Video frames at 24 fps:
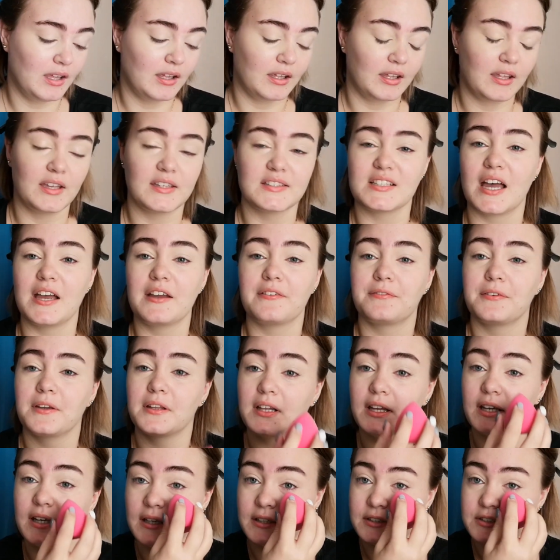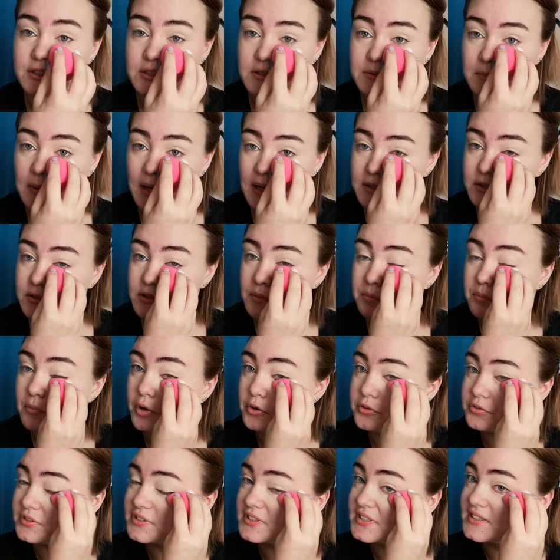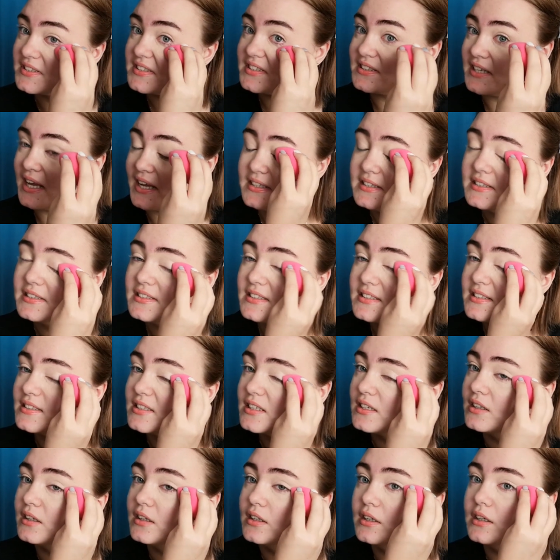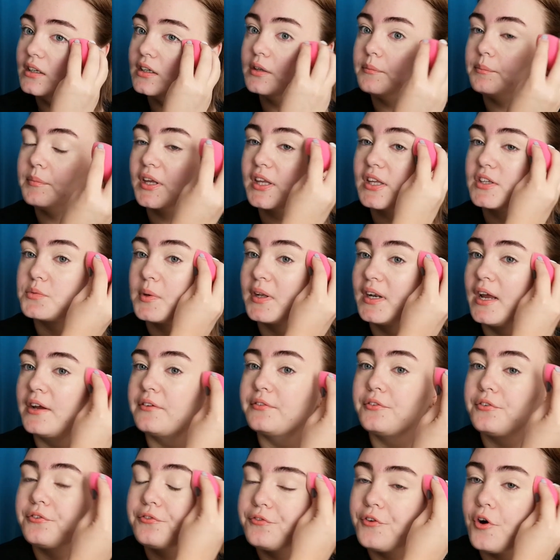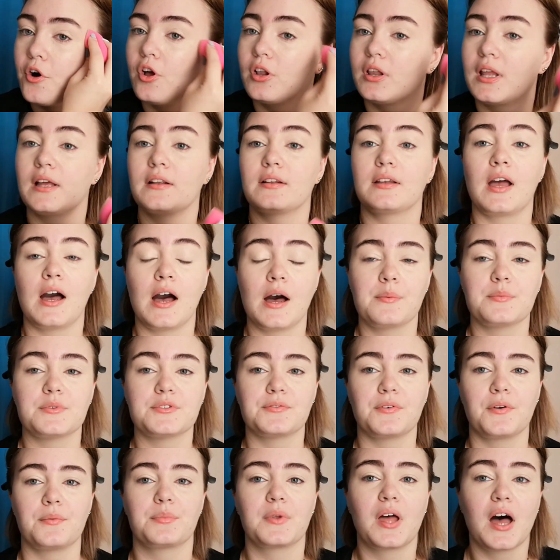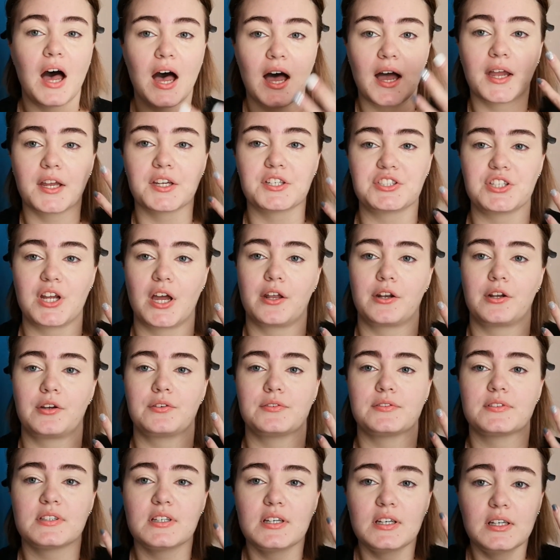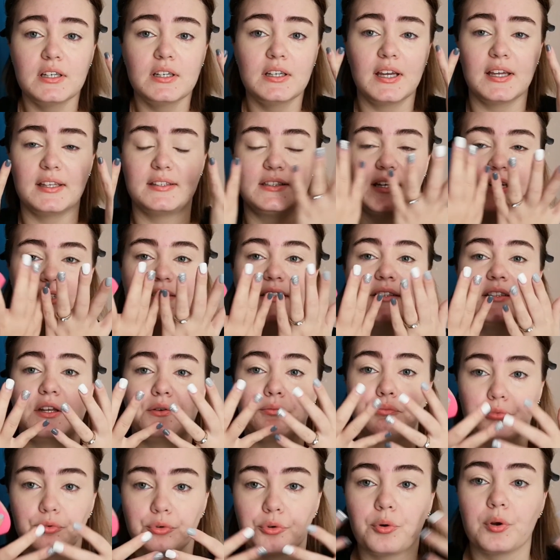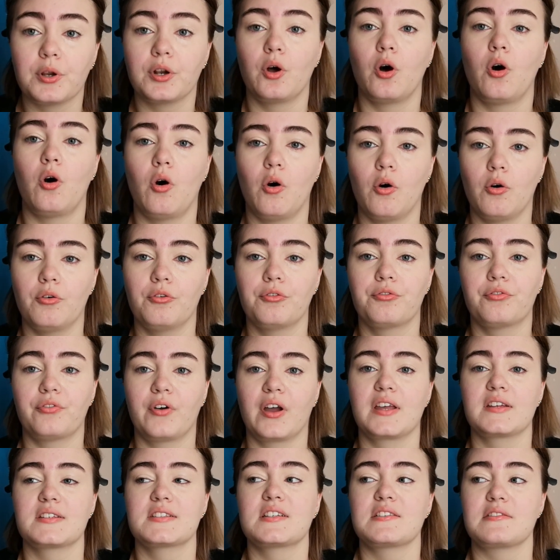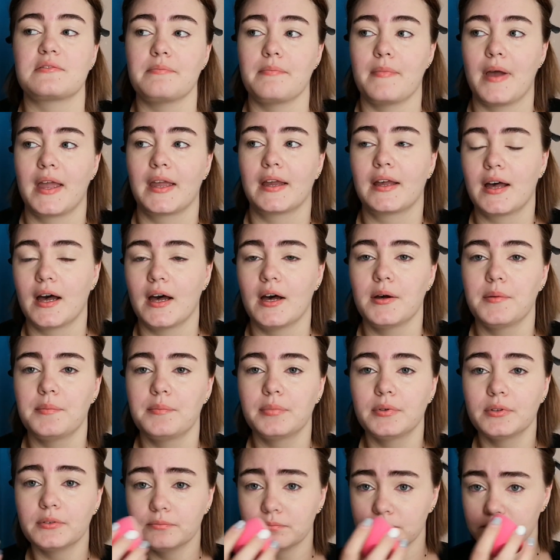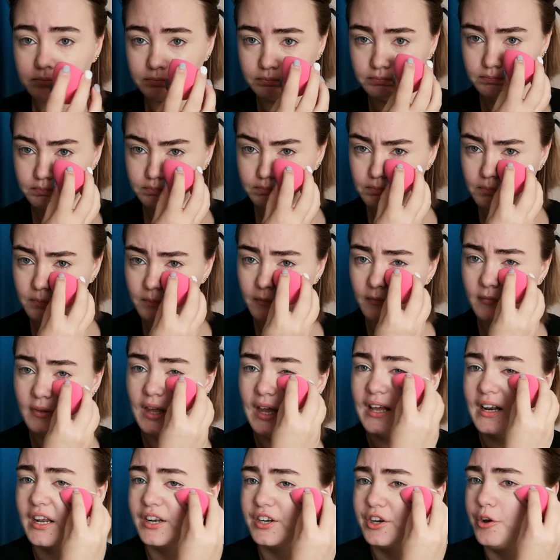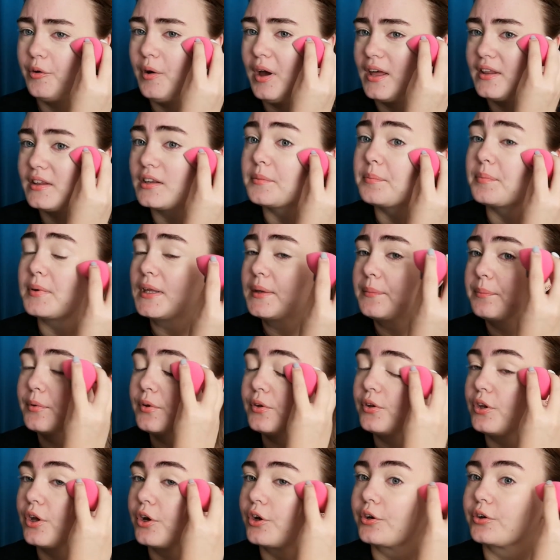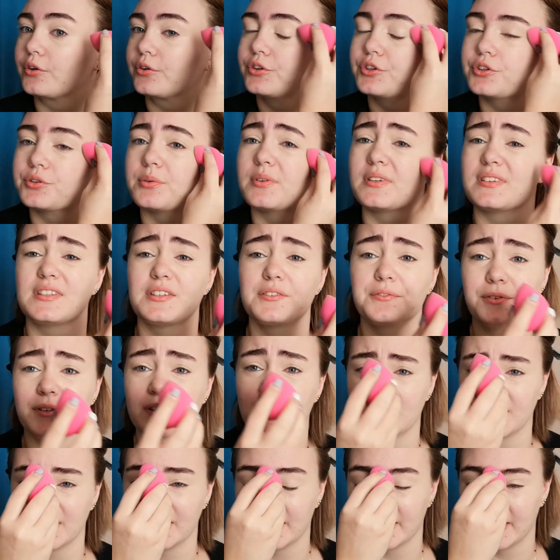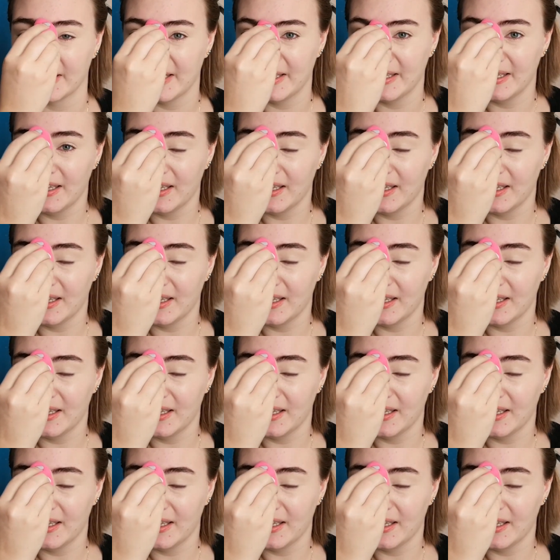because I feel like it just makes the most sense, because whatever fallout comes from the eyeshadows, it doesn't then ruin a whole face of makeup. And I know other people though do it differently.